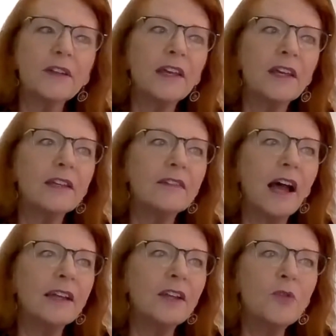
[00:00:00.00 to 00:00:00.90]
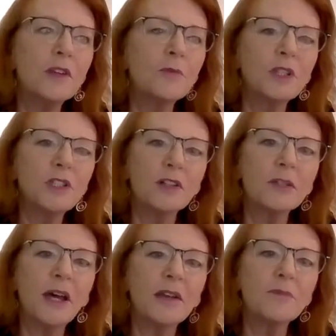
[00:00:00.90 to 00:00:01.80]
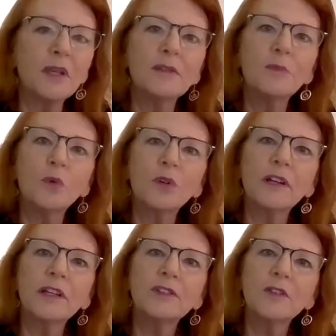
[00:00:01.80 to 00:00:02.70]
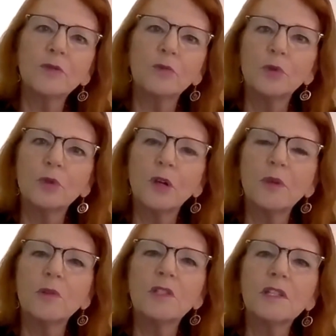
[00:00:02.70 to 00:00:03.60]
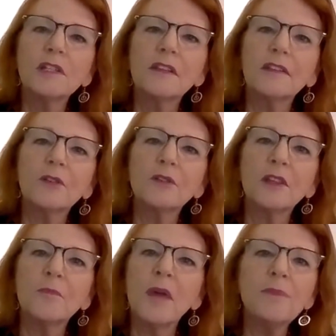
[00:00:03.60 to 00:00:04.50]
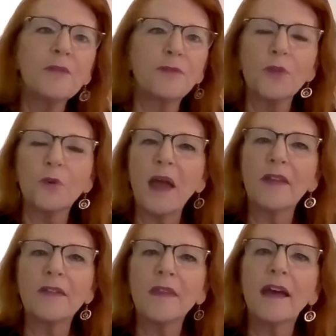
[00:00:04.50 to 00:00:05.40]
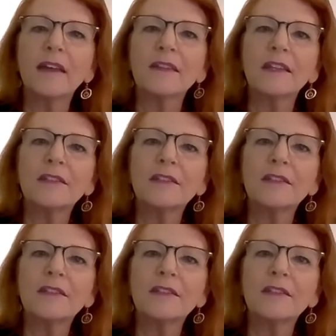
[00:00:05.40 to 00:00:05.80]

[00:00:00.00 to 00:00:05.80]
And I know that we talked about it being more into the rural communities, and that maybe further back than that